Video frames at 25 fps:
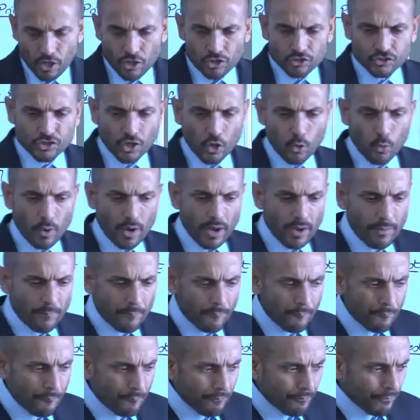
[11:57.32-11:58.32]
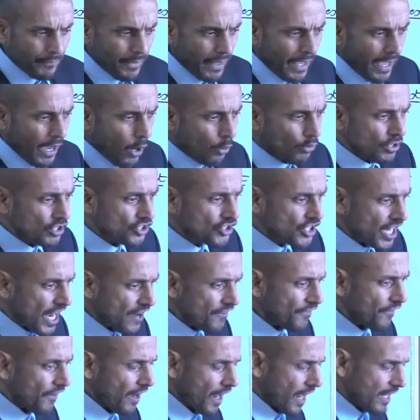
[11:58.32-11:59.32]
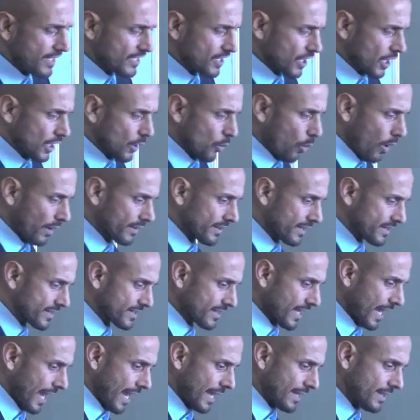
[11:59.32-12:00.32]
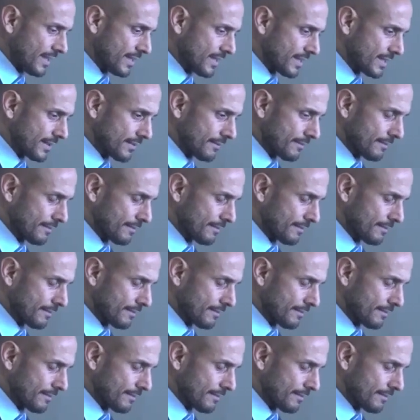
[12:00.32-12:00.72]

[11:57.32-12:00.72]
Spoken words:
So, Elder Jeff is going to understand